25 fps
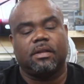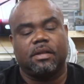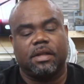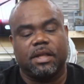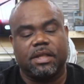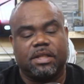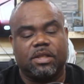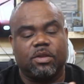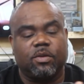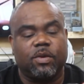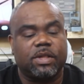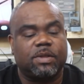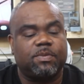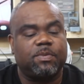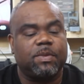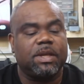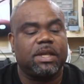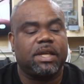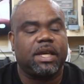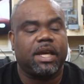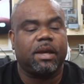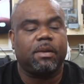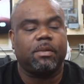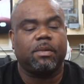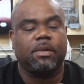this
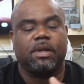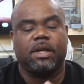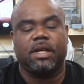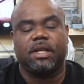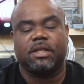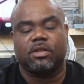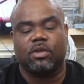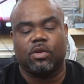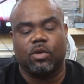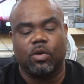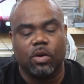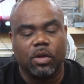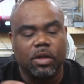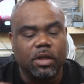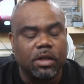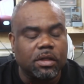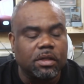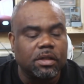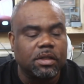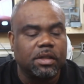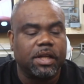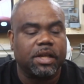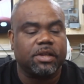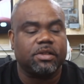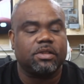USB cable is good.
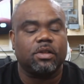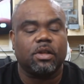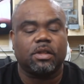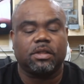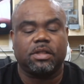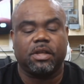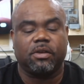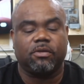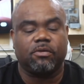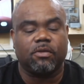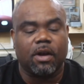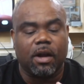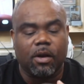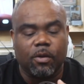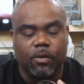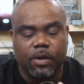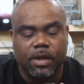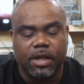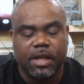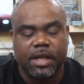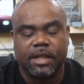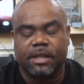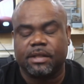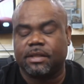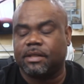There's nothing wrong
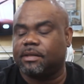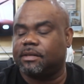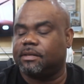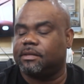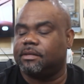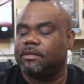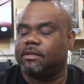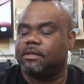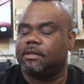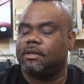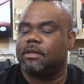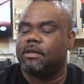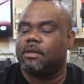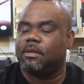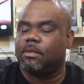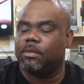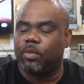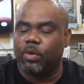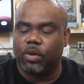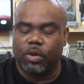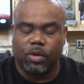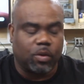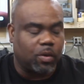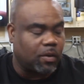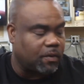with it.
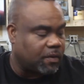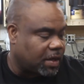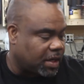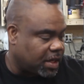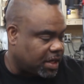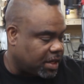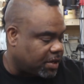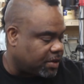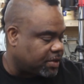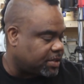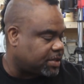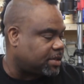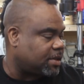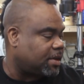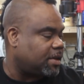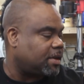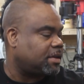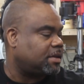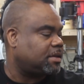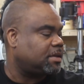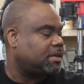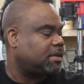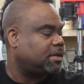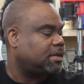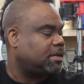Put it over there,
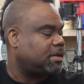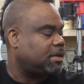so.